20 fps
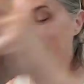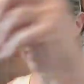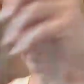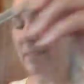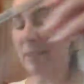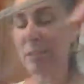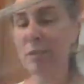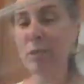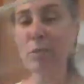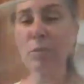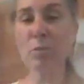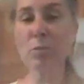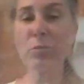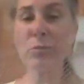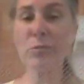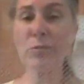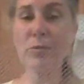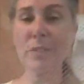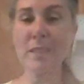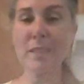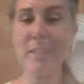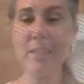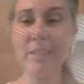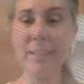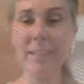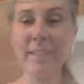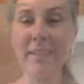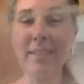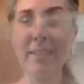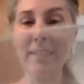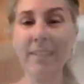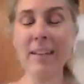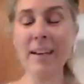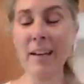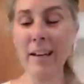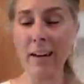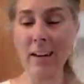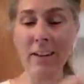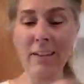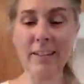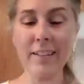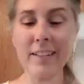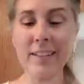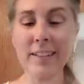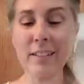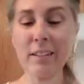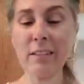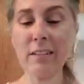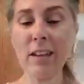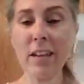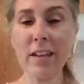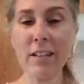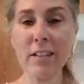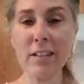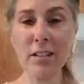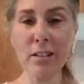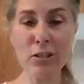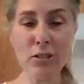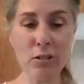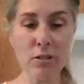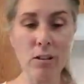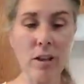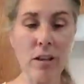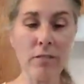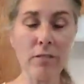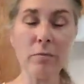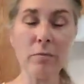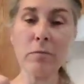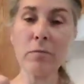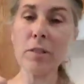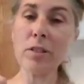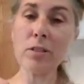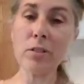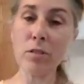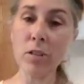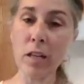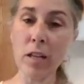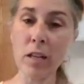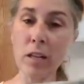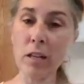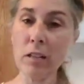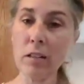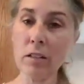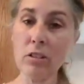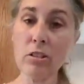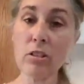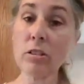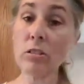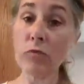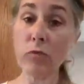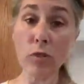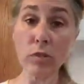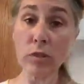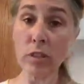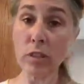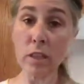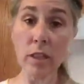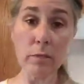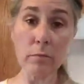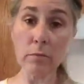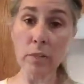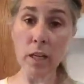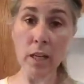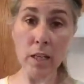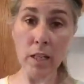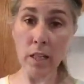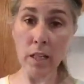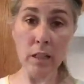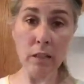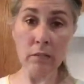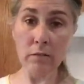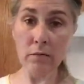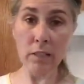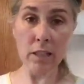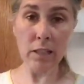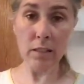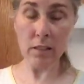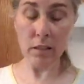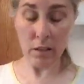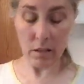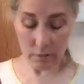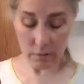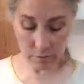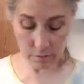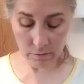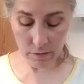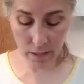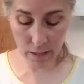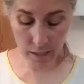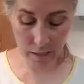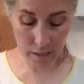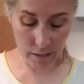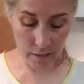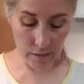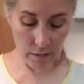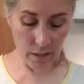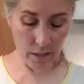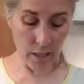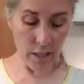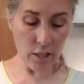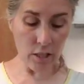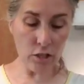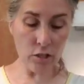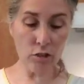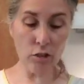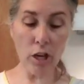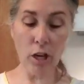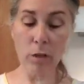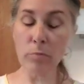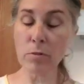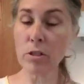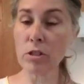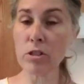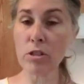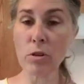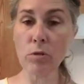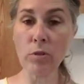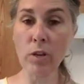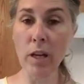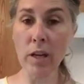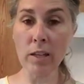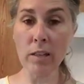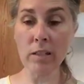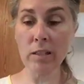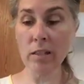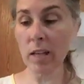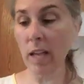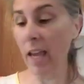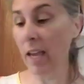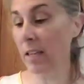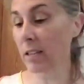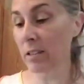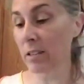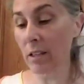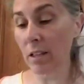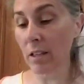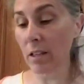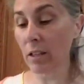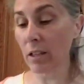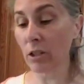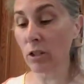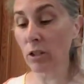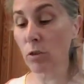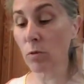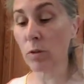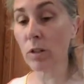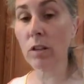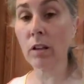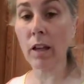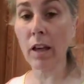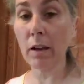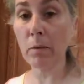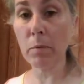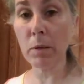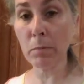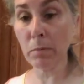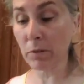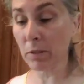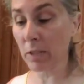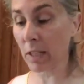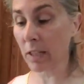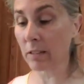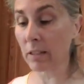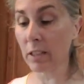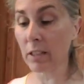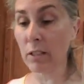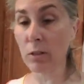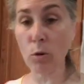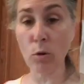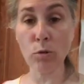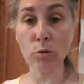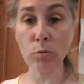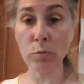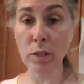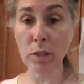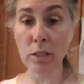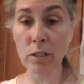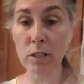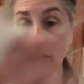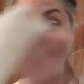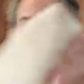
So yeah, it's a lot of dishcloth. It's okay. You just fold it up tiny. That's all. And it scrubs so nice. And you know what a lot of people take these old ones to